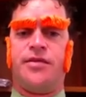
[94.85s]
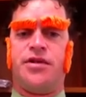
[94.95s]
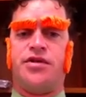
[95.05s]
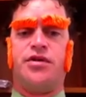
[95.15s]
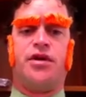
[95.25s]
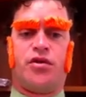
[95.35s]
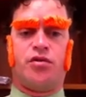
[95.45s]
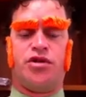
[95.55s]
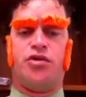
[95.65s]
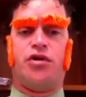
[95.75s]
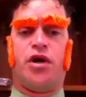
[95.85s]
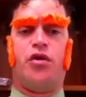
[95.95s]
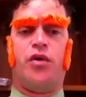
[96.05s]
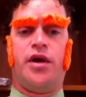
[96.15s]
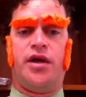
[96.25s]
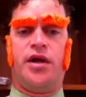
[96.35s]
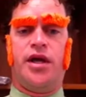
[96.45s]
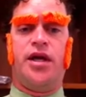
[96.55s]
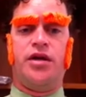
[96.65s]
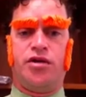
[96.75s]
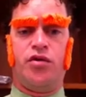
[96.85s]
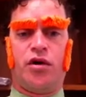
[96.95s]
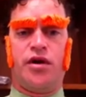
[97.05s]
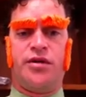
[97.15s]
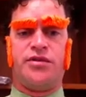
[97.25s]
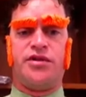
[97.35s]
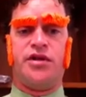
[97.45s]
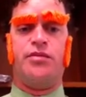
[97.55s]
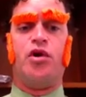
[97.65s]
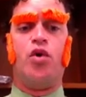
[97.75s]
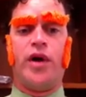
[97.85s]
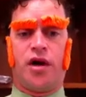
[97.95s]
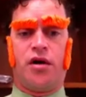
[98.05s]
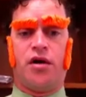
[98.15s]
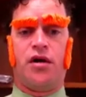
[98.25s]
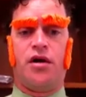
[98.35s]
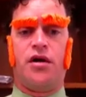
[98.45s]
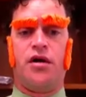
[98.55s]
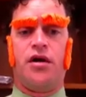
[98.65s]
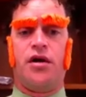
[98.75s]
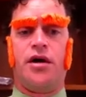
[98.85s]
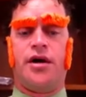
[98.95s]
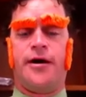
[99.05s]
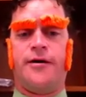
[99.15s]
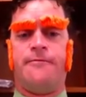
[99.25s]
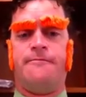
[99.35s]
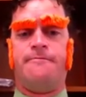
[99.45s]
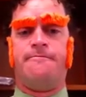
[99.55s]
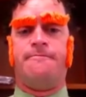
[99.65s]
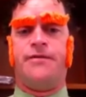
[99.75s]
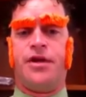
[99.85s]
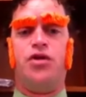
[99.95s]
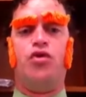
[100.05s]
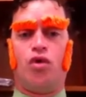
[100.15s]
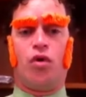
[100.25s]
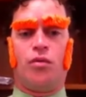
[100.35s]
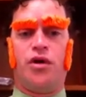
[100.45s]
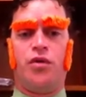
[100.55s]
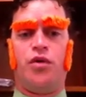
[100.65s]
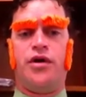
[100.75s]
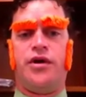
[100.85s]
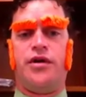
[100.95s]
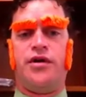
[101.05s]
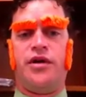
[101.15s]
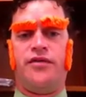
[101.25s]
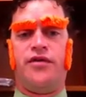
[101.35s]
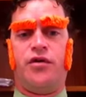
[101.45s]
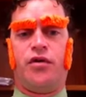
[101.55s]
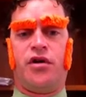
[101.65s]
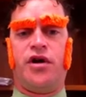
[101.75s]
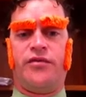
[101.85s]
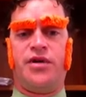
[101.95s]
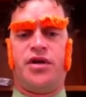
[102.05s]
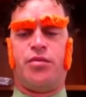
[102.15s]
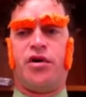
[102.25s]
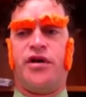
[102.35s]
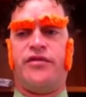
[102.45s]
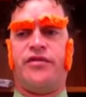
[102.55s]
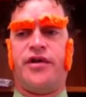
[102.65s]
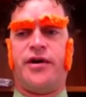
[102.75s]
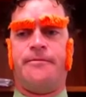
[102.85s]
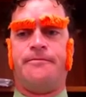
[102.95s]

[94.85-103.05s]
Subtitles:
So in other words, you'll go into REM sleep quicker than you normally would if you have been deprived of that.